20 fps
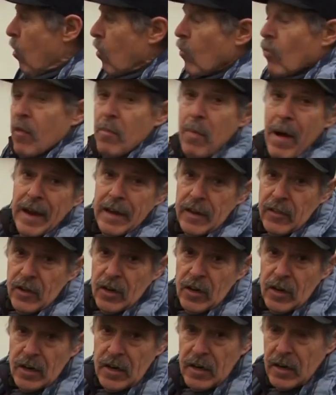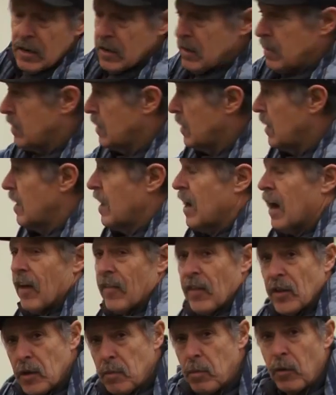on the back of the car, and
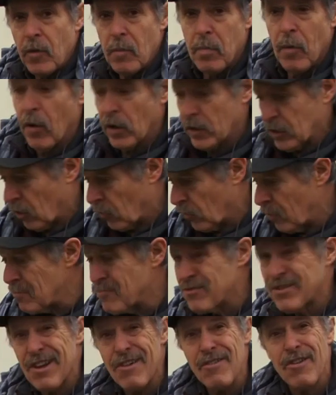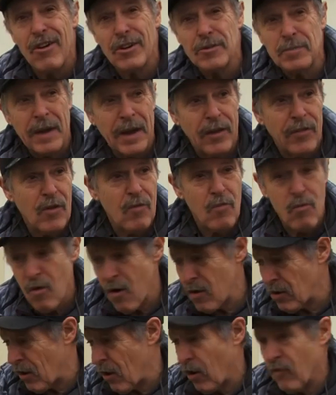then you put the bike on them. Don't ask me how they
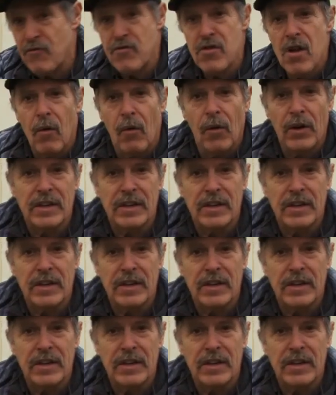work, I've no